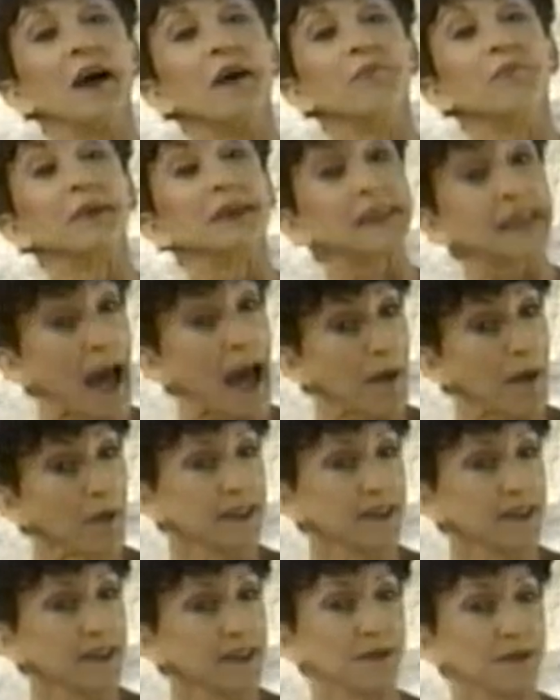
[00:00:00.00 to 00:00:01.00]

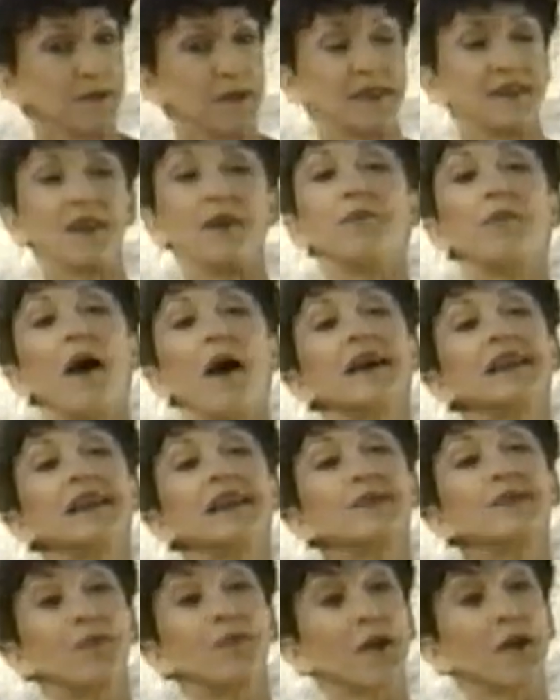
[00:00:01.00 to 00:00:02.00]
Metabolism is the
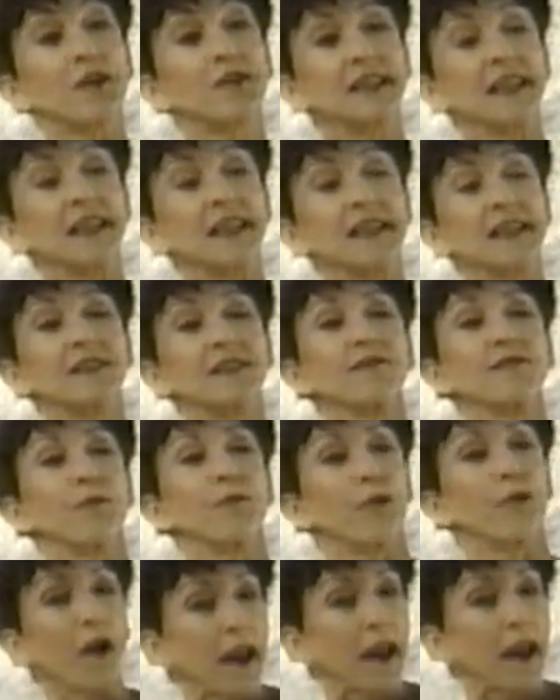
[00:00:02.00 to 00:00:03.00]
body's process
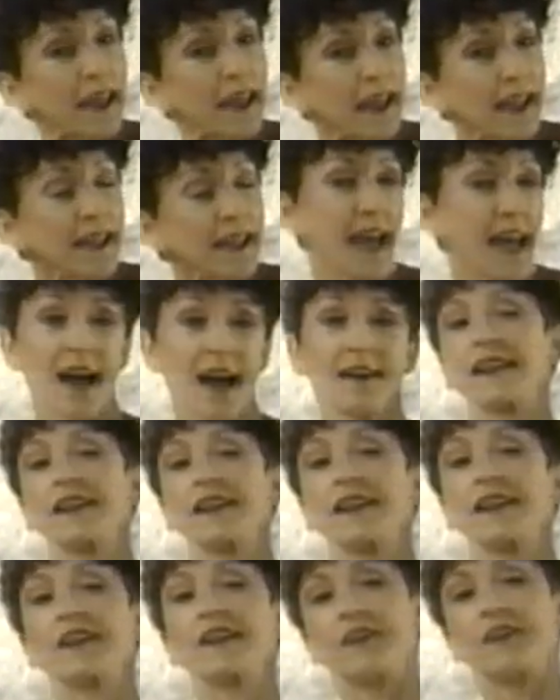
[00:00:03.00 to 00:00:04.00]
of breaking down
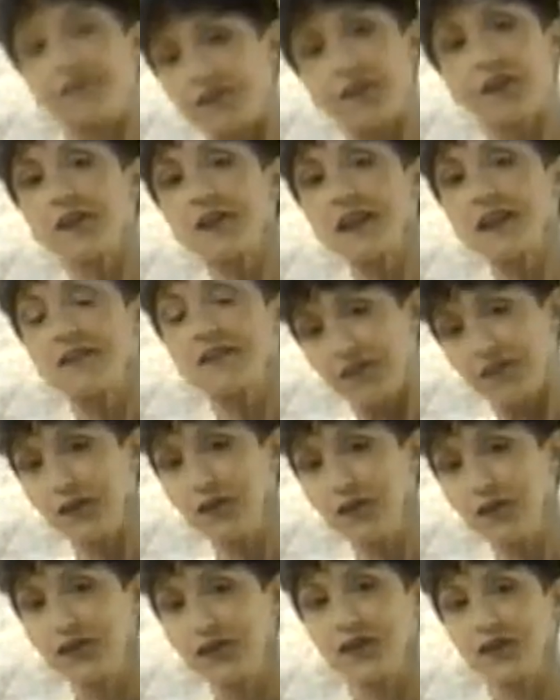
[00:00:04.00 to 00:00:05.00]
and converting
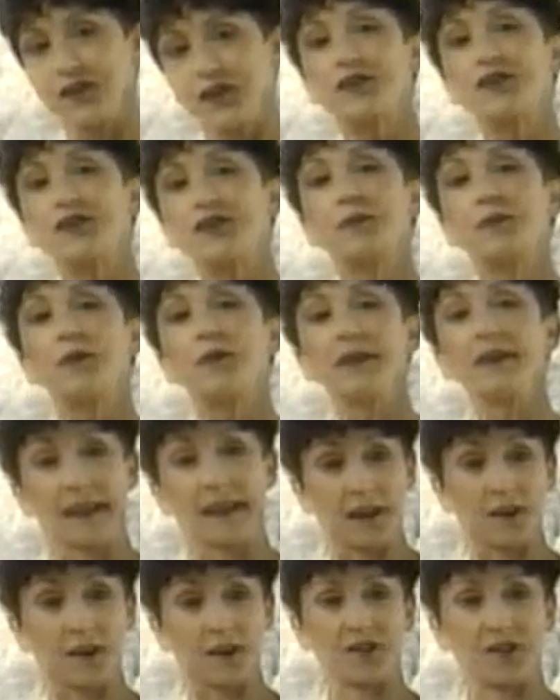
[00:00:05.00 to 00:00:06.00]
food to usable
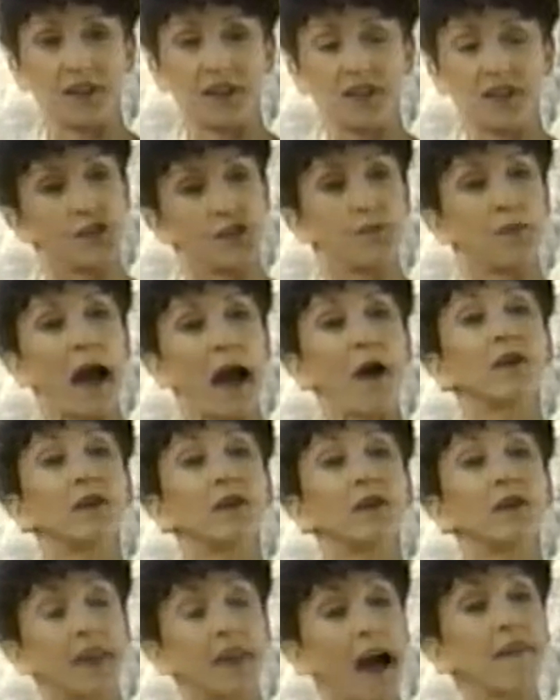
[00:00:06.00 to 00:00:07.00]
energy to
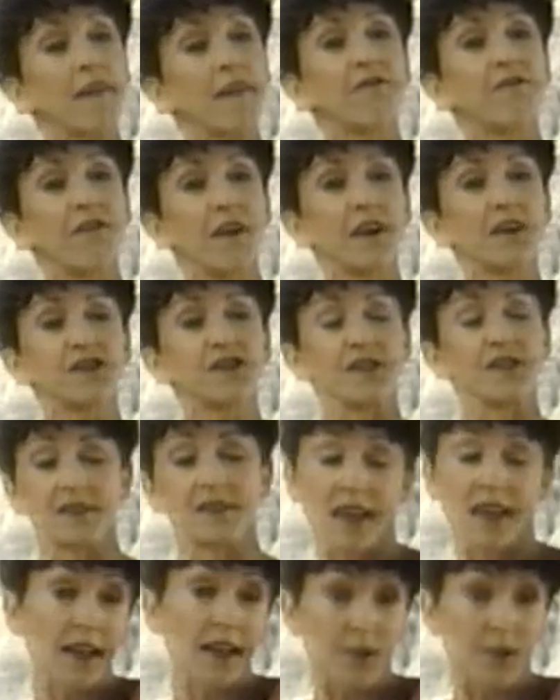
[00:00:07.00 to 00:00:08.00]
power life
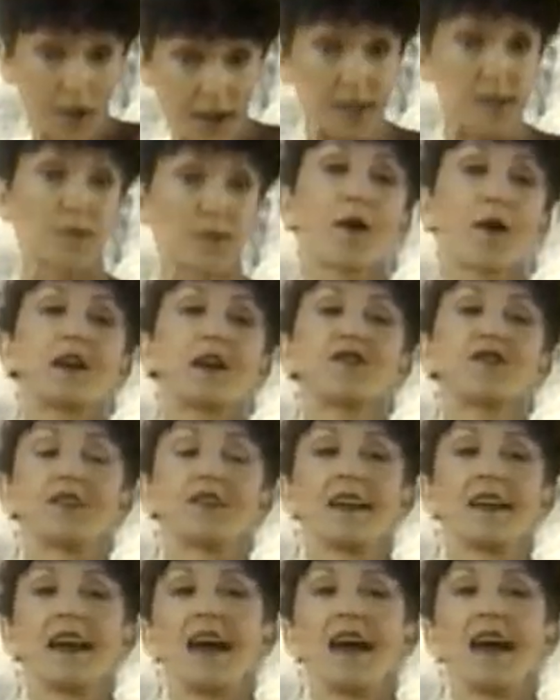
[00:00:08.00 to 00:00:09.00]
functions like
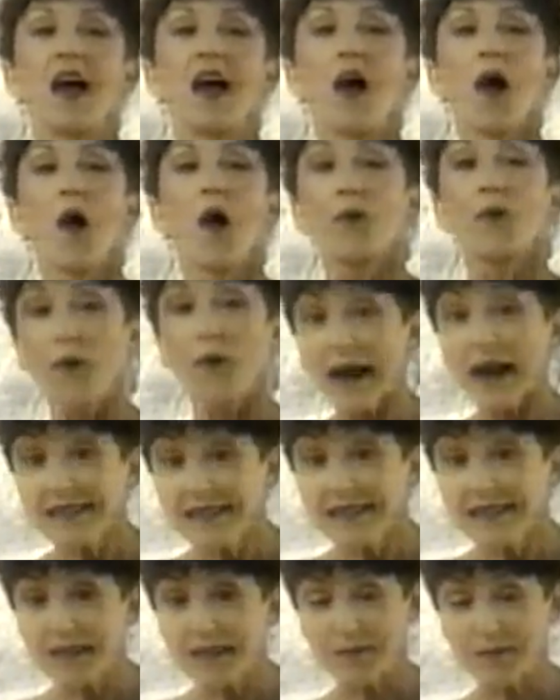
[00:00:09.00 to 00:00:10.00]
respiration.
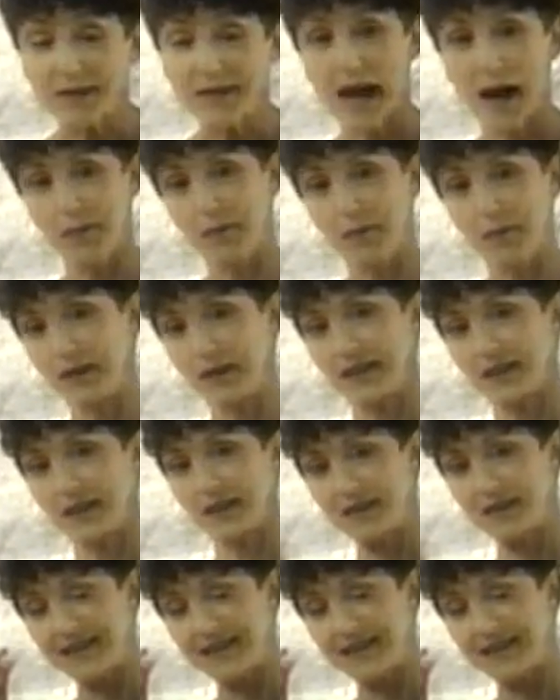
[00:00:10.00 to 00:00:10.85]
Resting metabolism